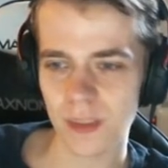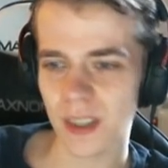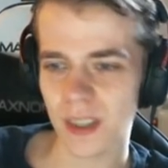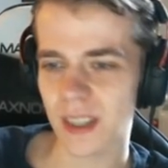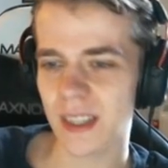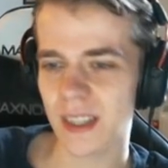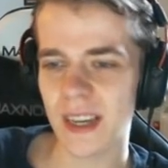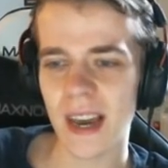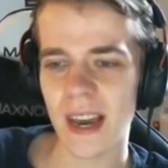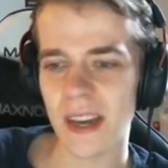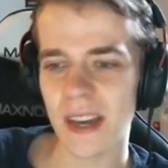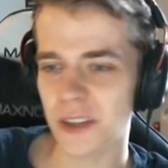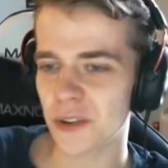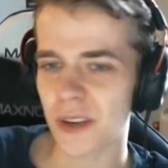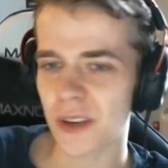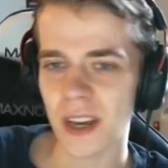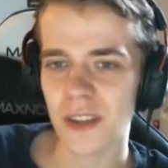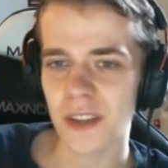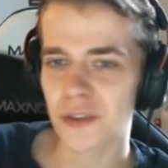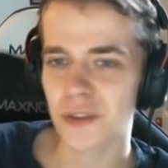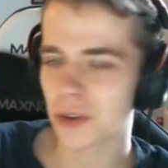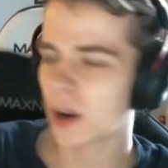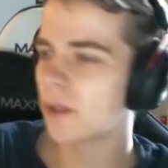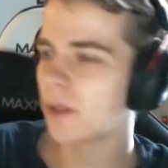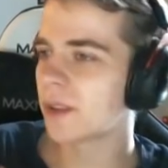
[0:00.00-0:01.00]
yeah, you can
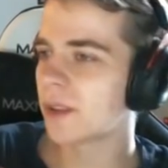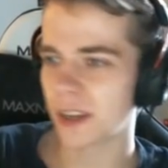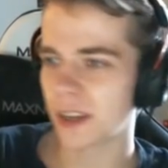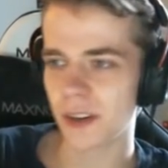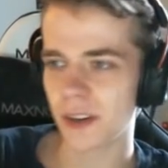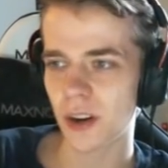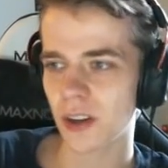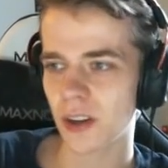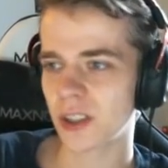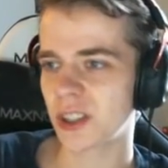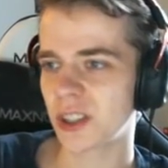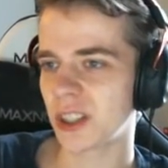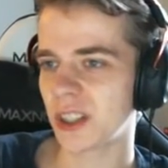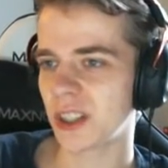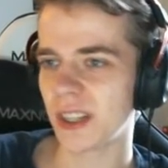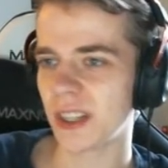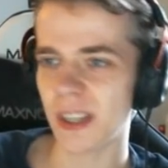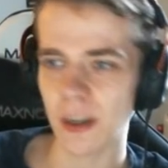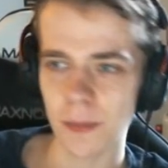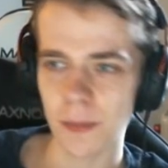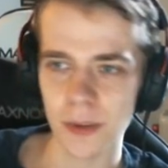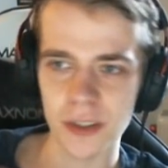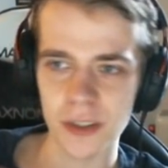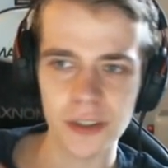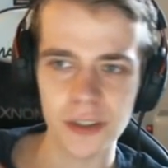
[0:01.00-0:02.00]
draw with an
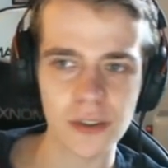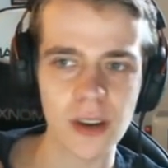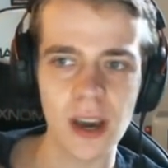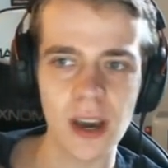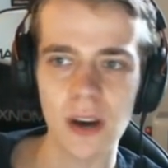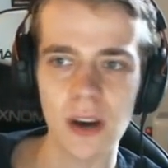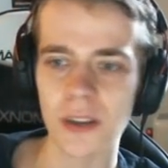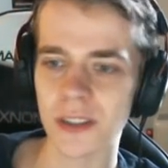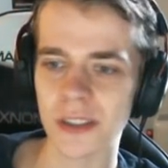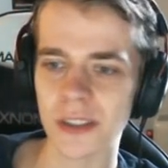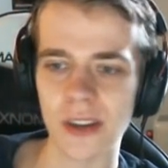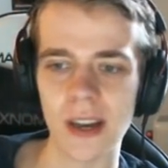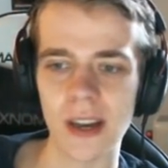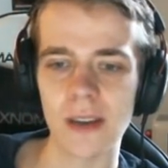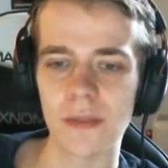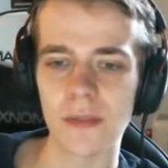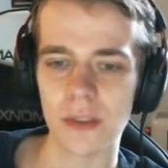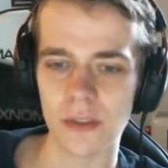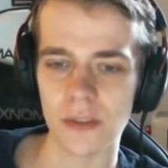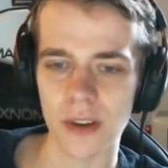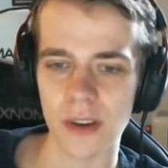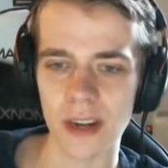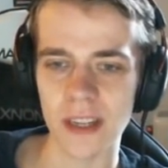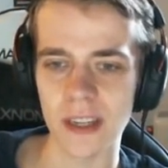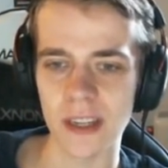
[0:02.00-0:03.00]
Auctioneer, but you also have
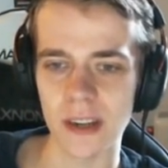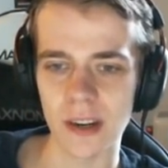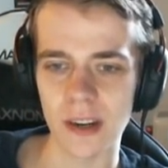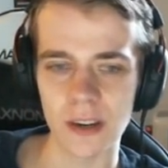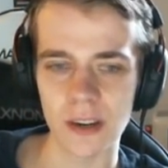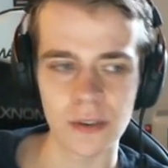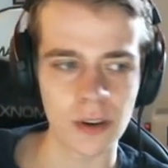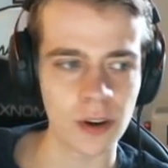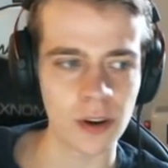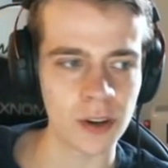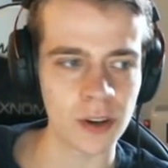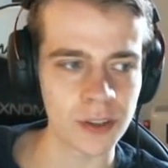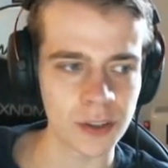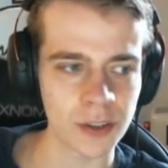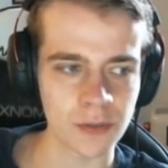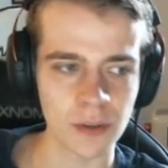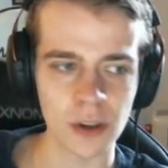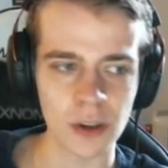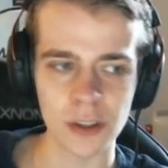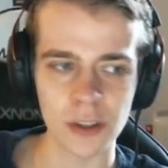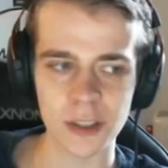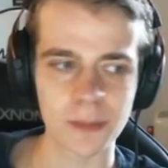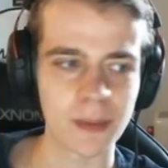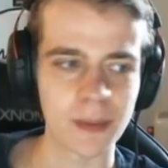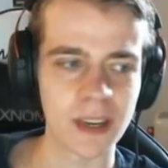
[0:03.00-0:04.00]
already other
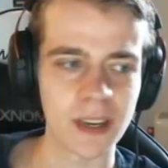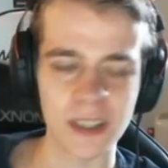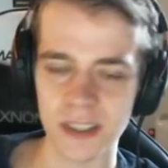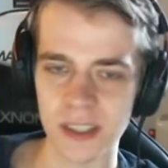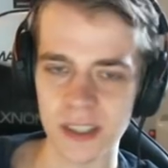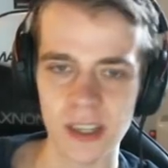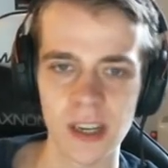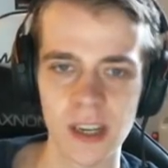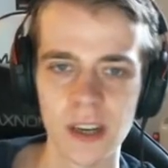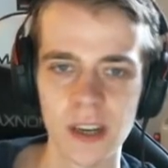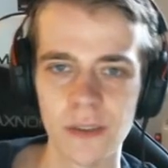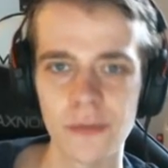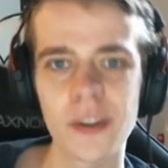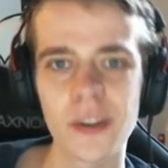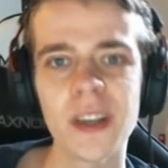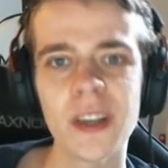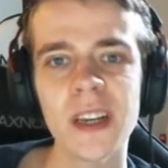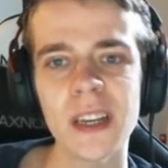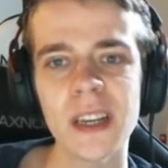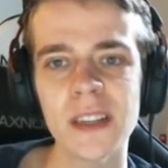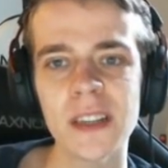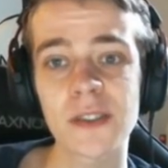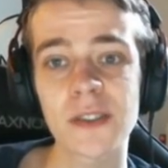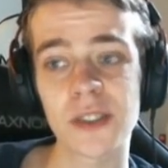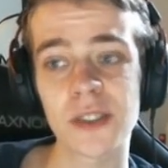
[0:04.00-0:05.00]
Rogue spells. We
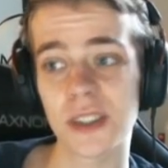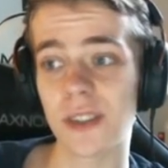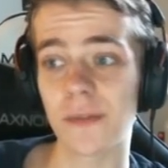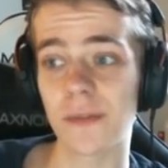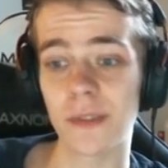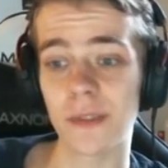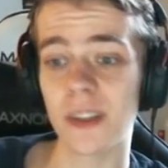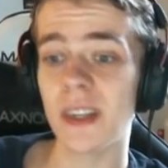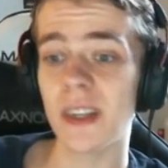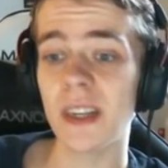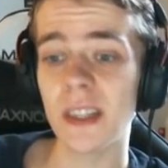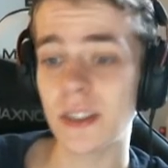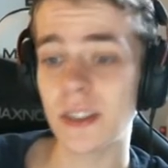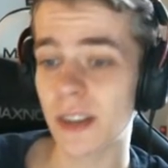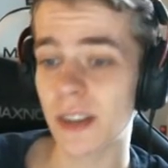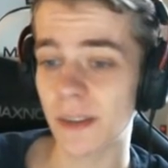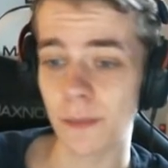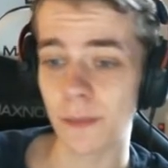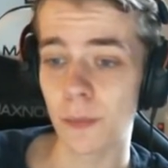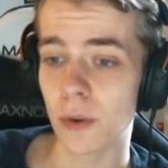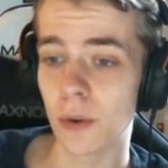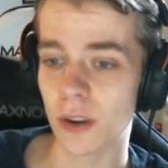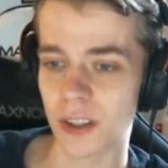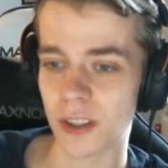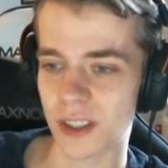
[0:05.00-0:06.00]
need
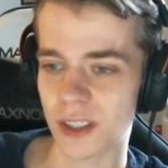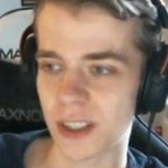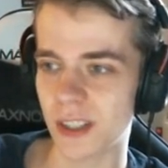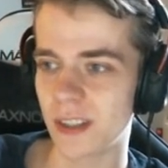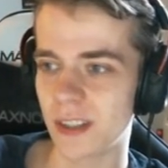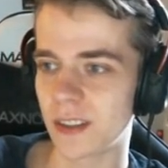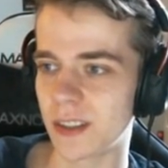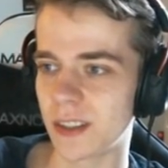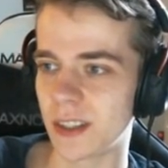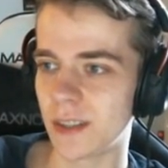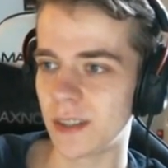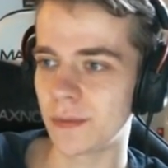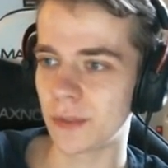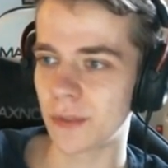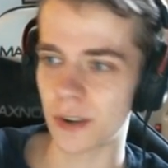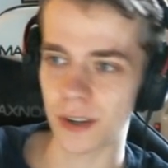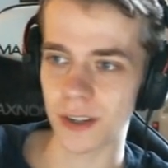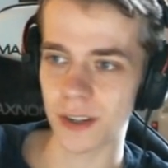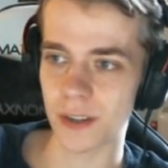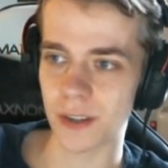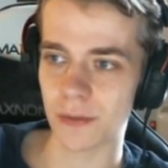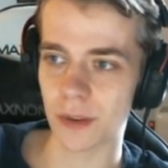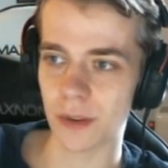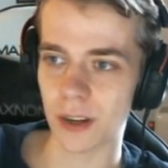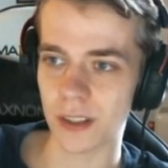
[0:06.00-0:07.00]
more synergy for
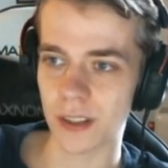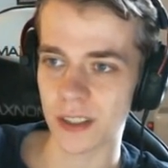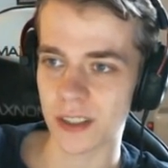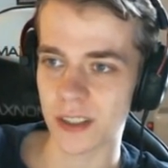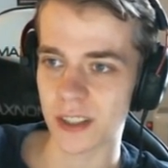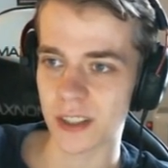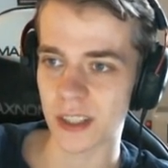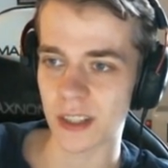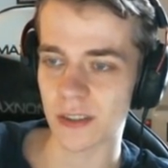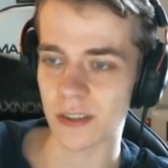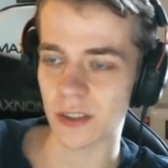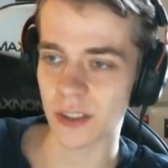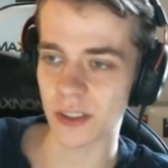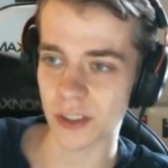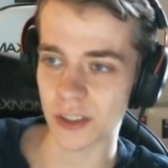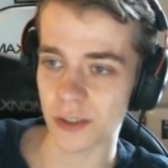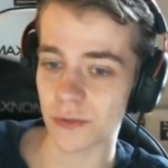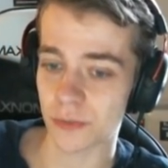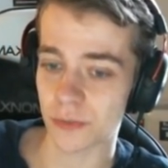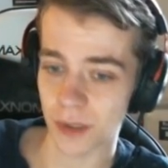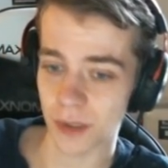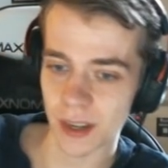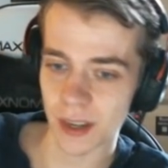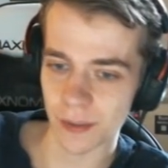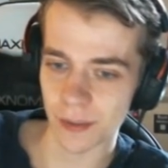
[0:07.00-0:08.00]
the secrets to
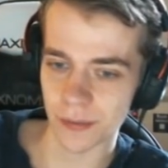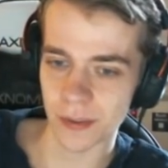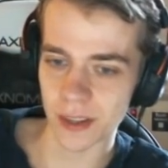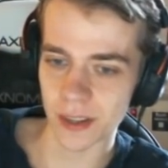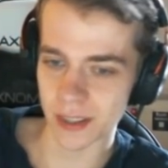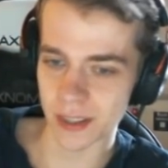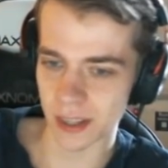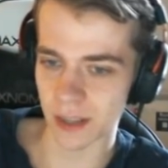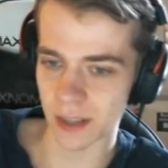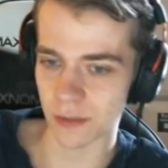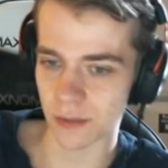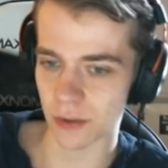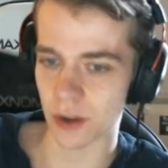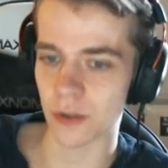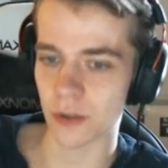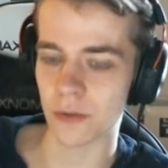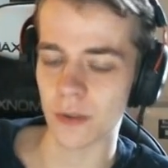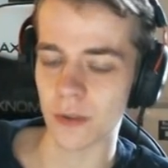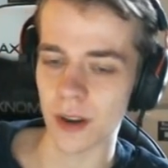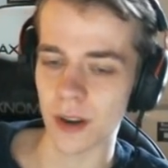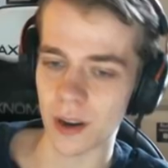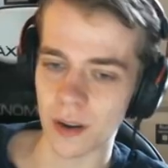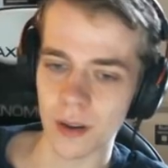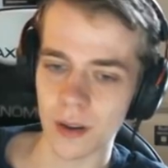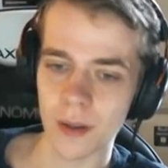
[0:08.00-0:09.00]
really fit in Rogue
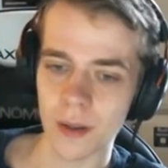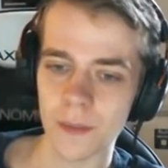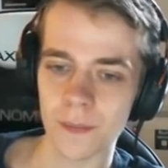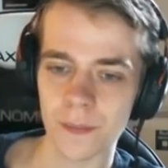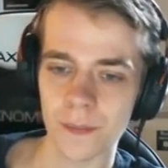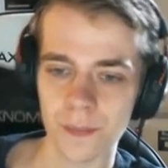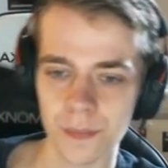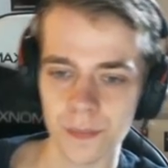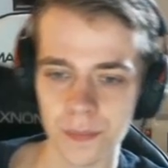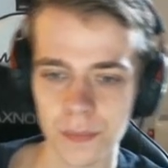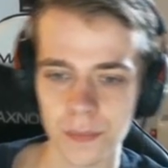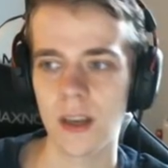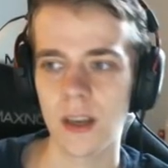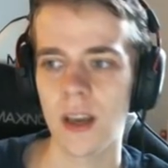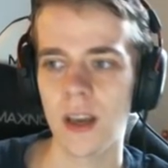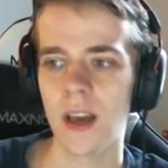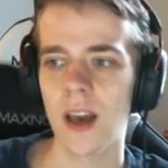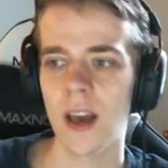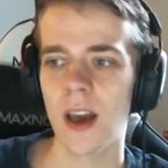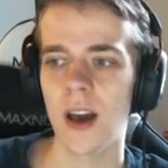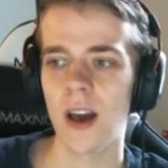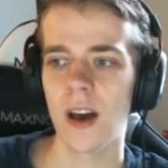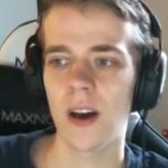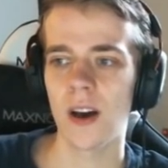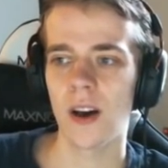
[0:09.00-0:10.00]
well.
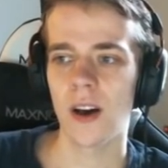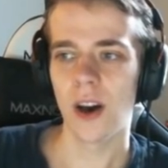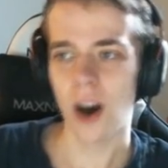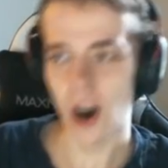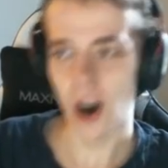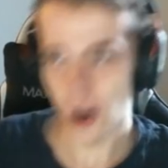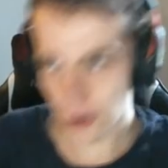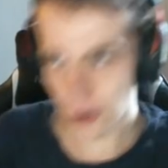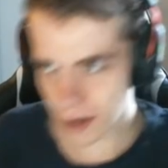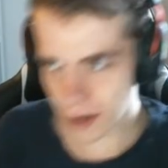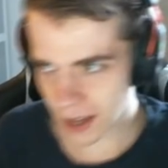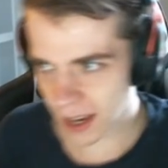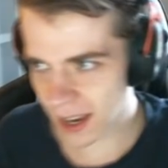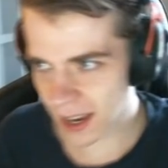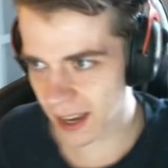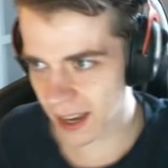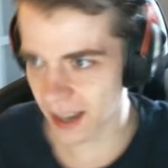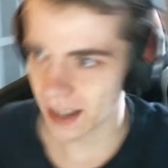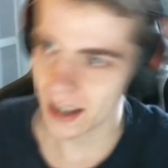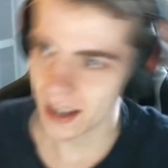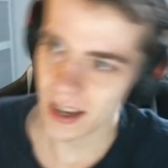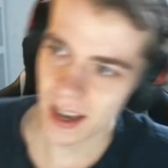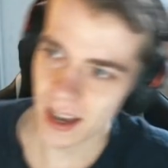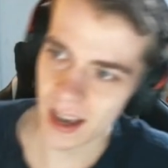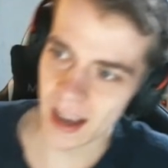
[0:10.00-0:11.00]

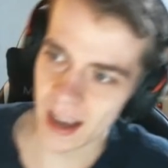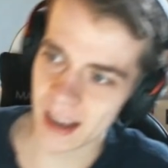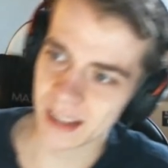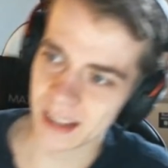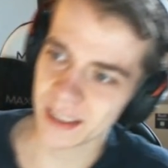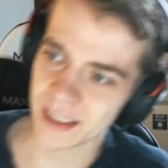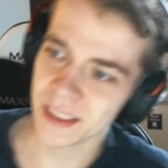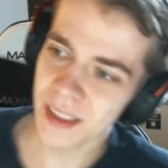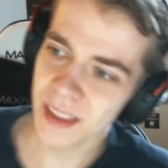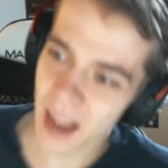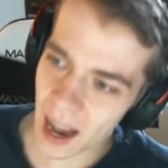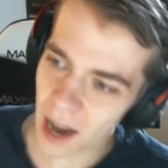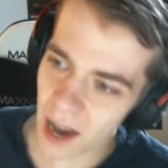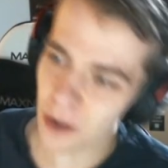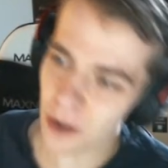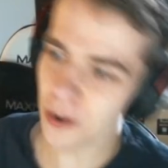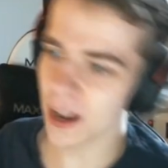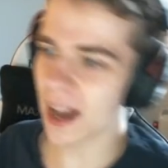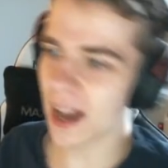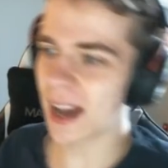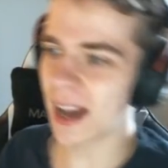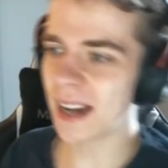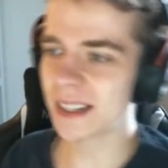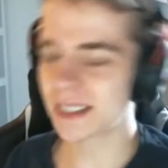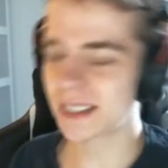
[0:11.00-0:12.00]
Okay, and now
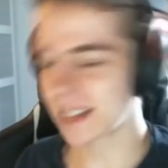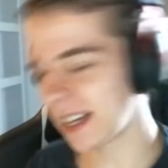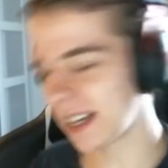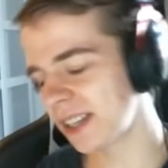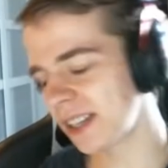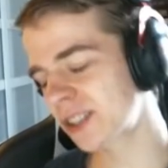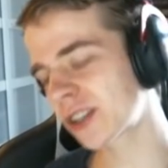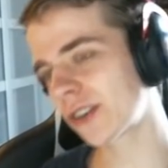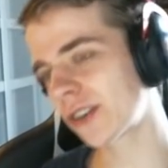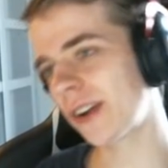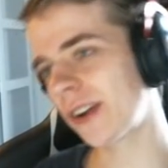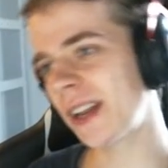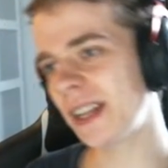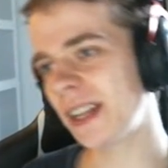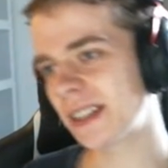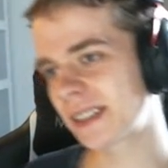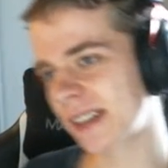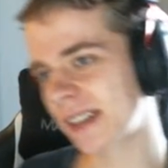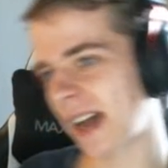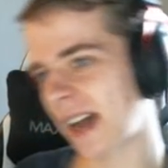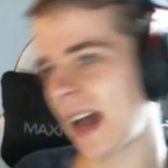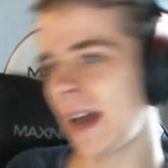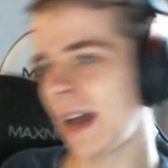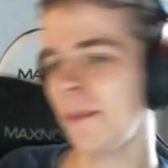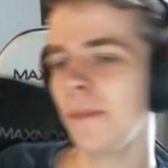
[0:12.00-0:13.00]
guys, it's already
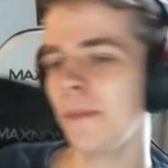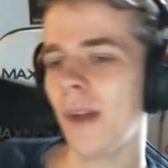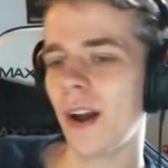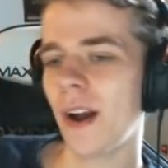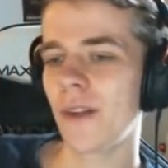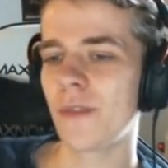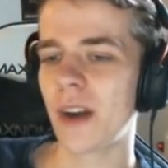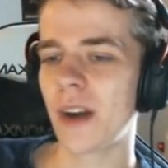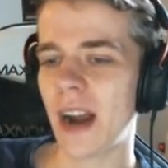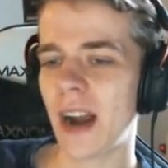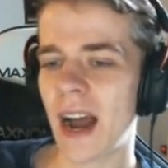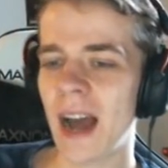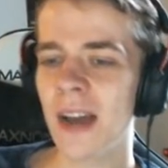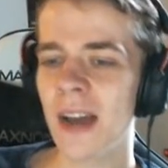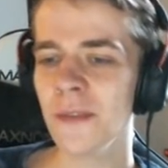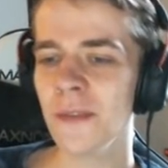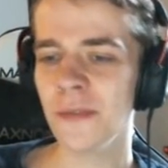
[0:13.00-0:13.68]
time where I